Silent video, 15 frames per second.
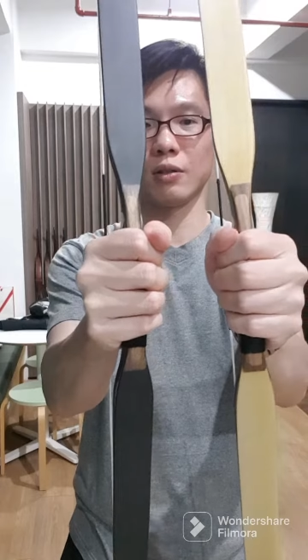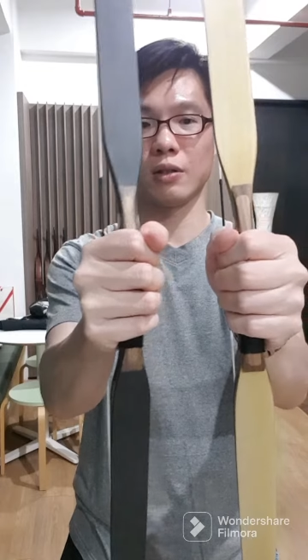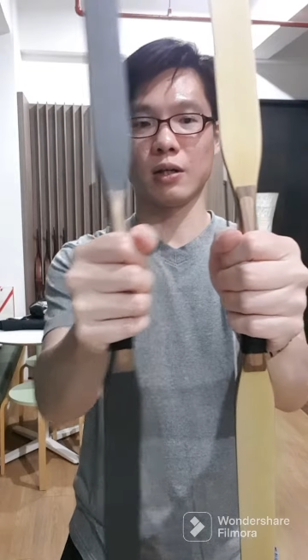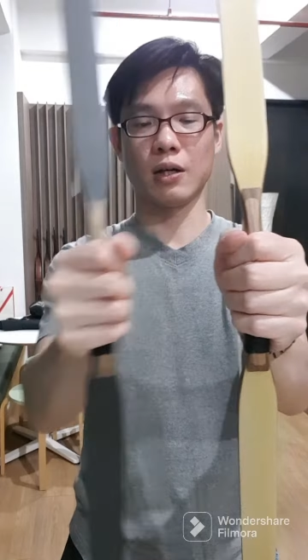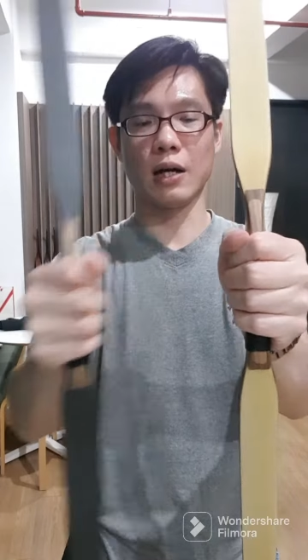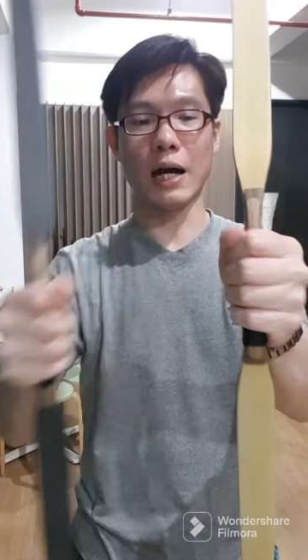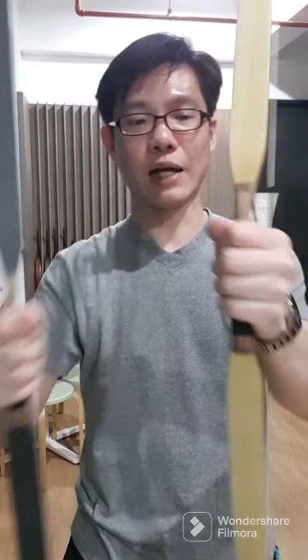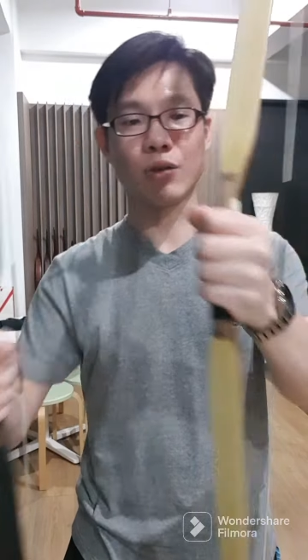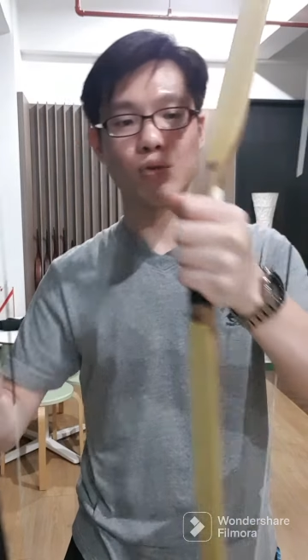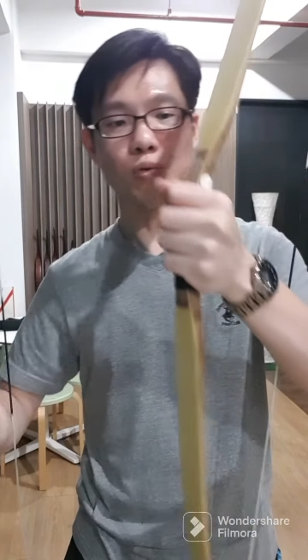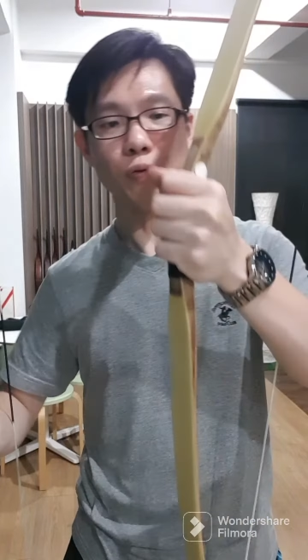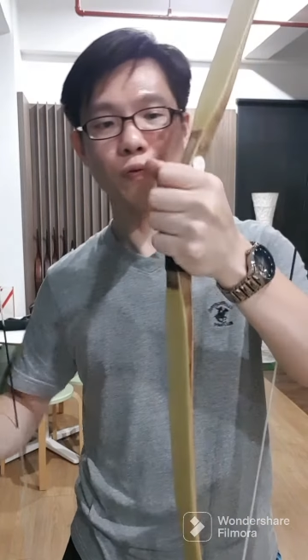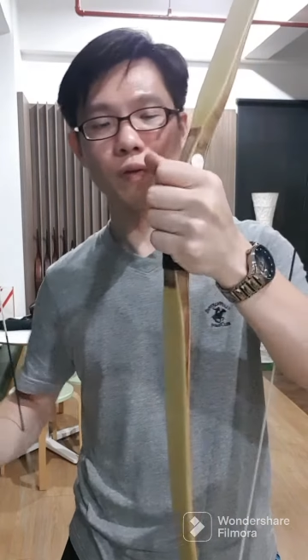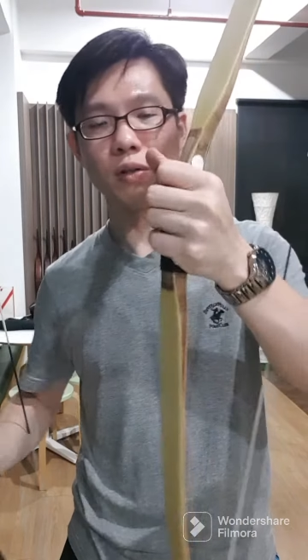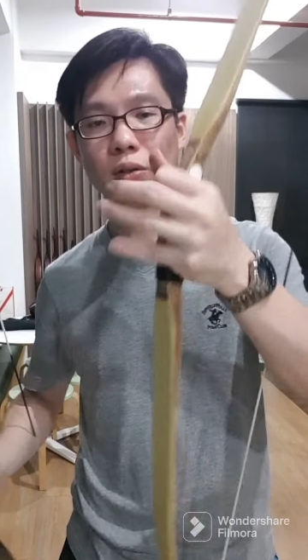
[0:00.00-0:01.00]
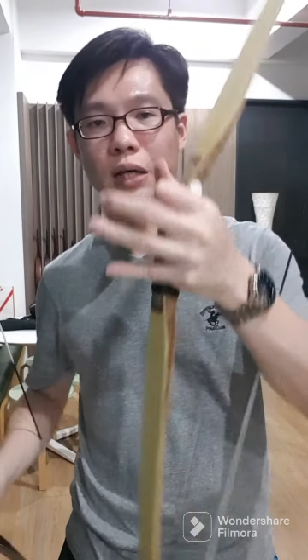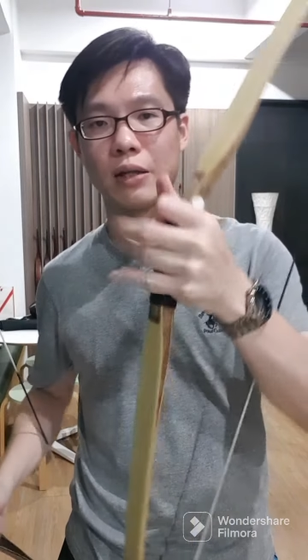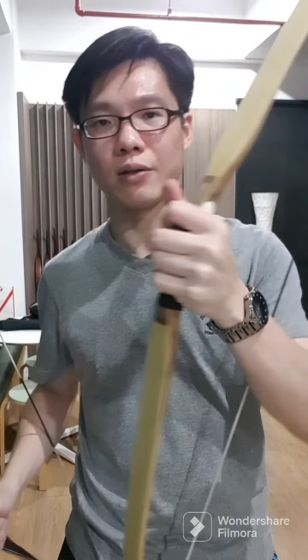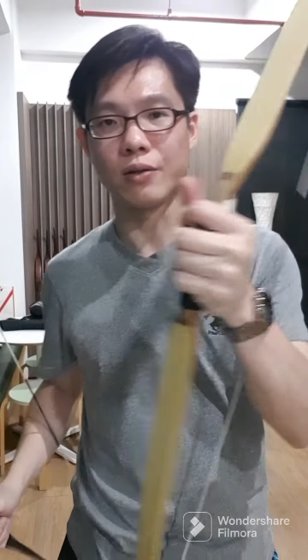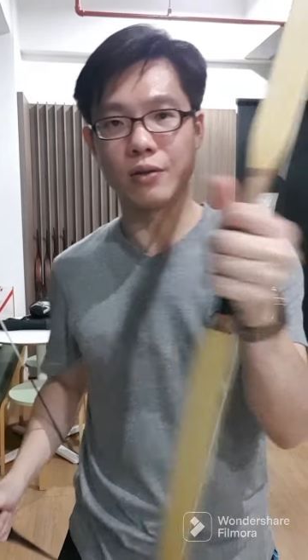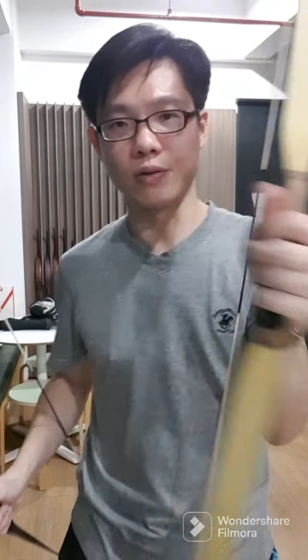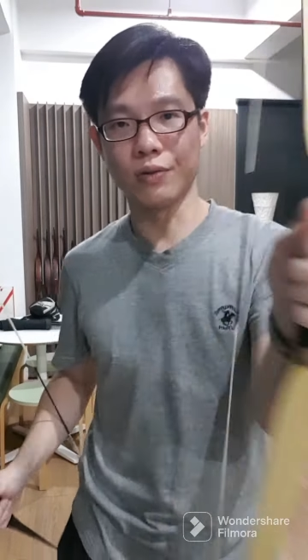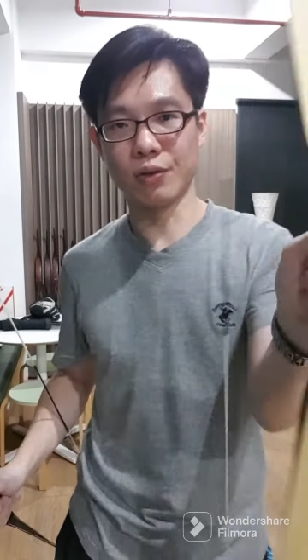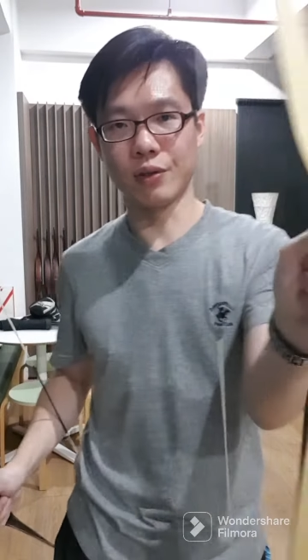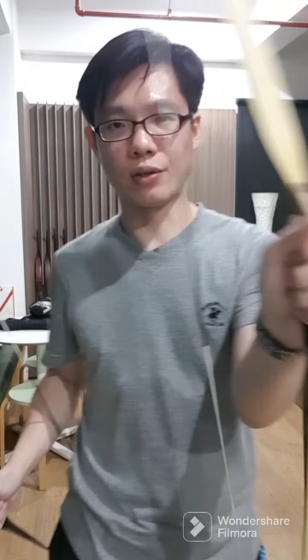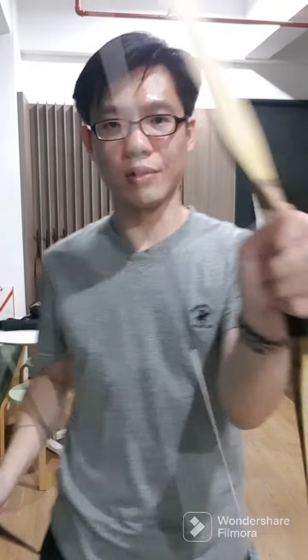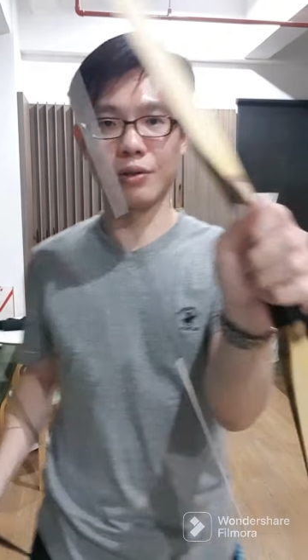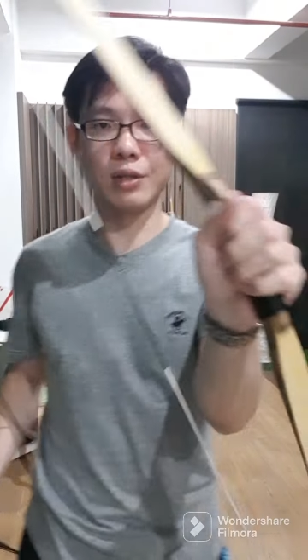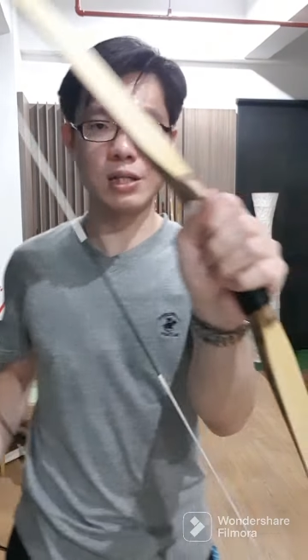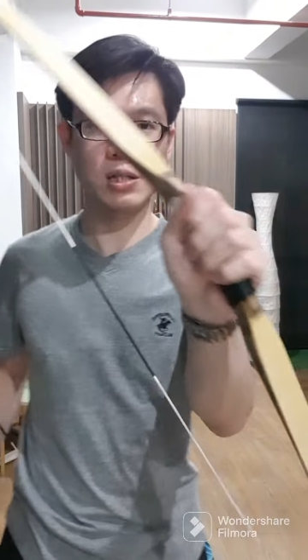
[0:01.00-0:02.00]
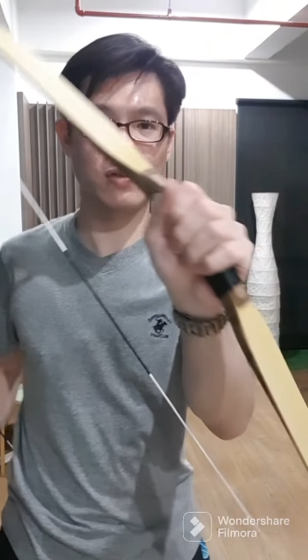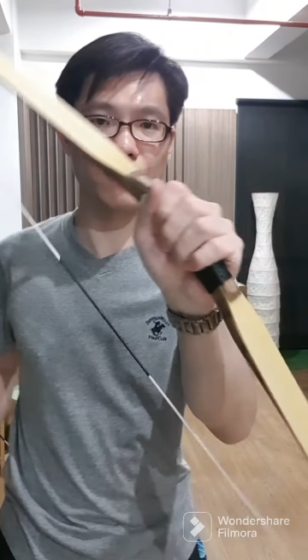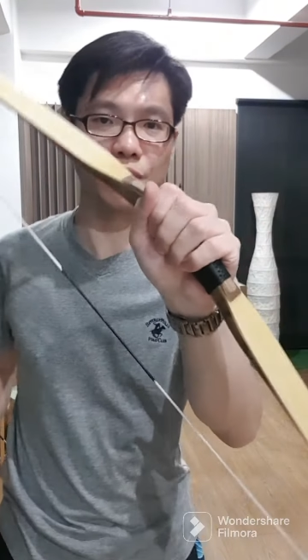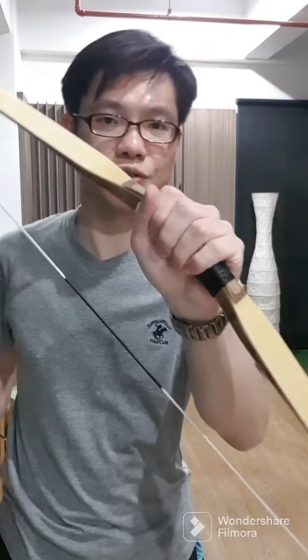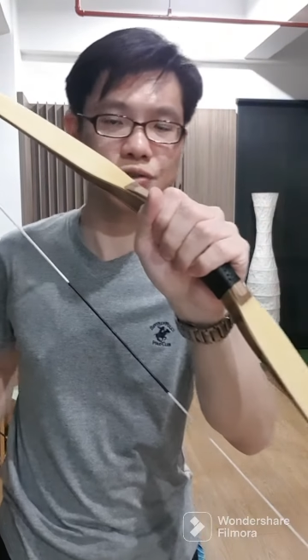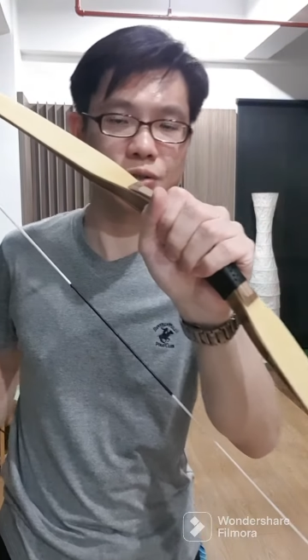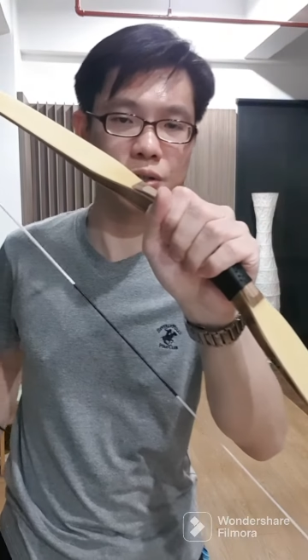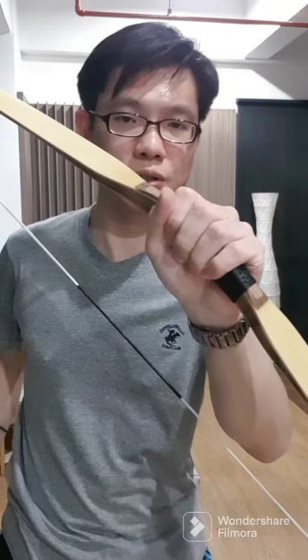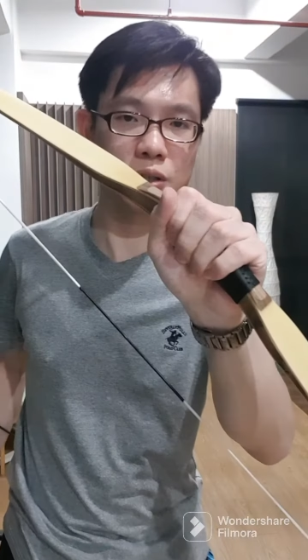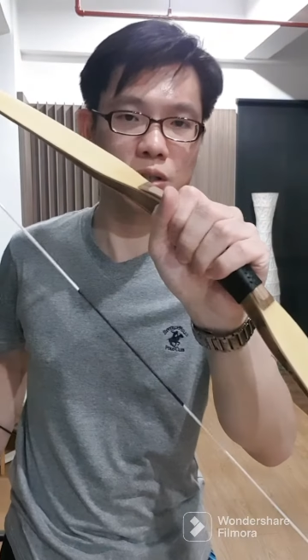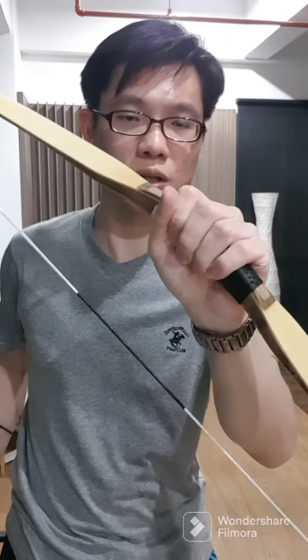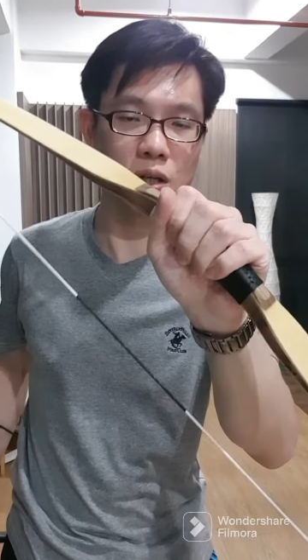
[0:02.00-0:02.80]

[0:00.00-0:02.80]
I do feel that this version here,